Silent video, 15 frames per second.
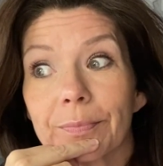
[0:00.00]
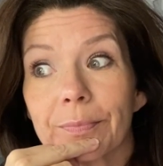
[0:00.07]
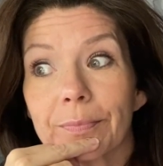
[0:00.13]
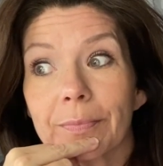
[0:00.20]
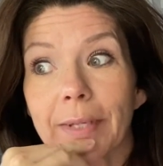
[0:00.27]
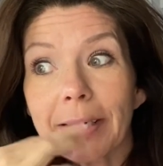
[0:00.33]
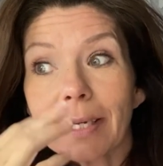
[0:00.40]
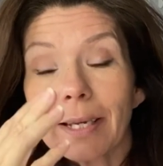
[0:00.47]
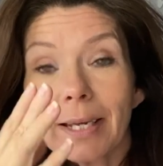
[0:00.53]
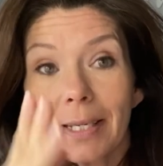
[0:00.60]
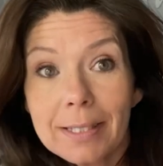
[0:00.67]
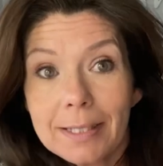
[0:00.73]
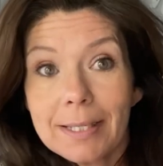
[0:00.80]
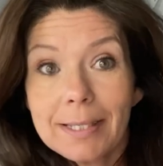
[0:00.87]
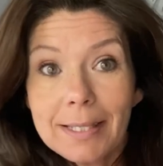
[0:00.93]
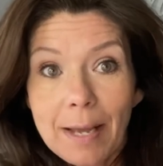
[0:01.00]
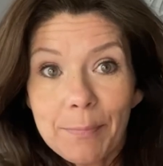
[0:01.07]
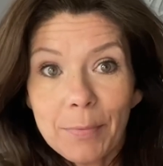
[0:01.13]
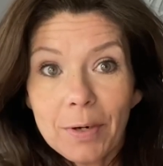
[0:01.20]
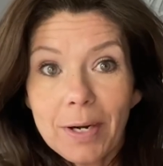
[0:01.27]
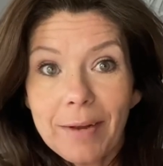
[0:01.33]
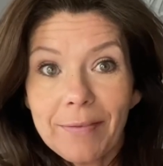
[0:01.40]
like in
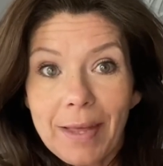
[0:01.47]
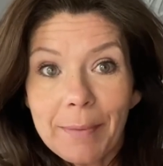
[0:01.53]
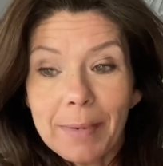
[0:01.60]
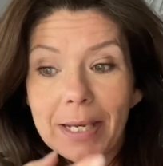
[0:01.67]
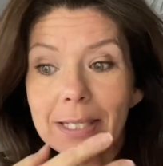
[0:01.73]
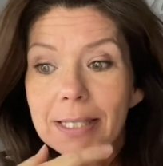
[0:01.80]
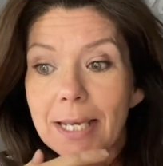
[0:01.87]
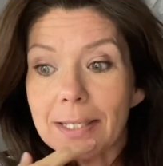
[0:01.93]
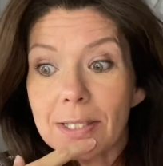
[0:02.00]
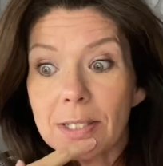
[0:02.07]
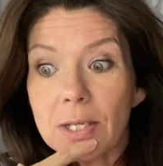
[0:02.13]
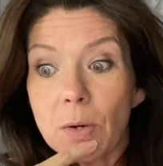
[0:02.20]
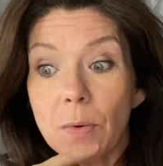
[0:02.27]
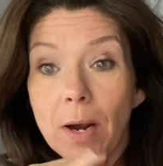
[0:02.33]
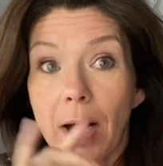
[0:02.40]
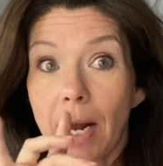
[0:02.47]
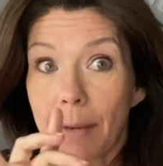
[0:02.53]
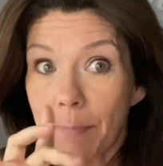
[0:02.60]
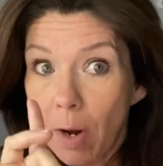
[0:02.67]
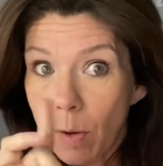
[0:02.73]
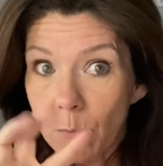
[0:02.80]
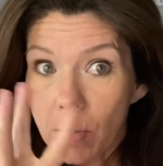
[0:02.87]
December, if that makes sense. So
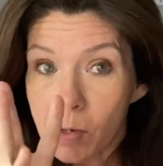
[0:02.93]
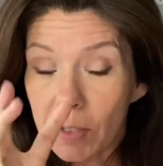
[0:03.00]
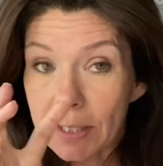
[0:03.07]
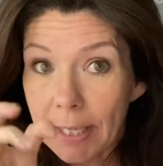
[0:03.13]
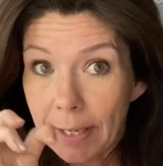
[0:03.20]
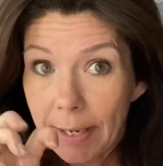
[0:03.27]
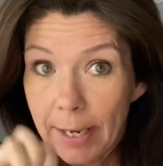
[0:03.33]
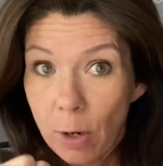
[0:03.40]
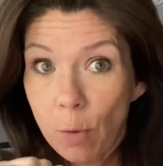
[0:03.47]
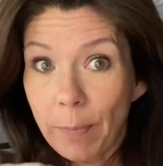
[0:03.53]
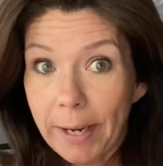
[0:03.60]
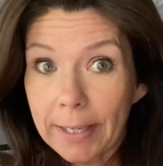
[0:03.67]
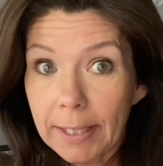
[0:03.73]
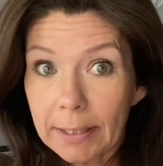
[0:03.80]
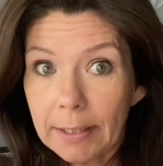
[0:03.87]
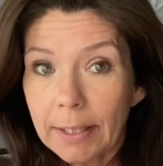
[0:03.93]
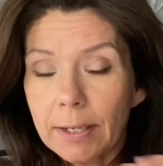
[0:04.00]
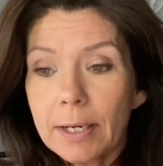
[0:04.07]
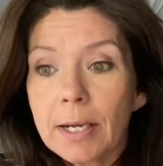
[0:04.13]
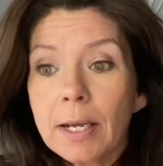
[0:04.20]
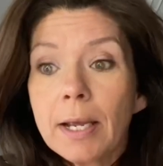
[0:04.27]
I'm almost there. I hope I can get there.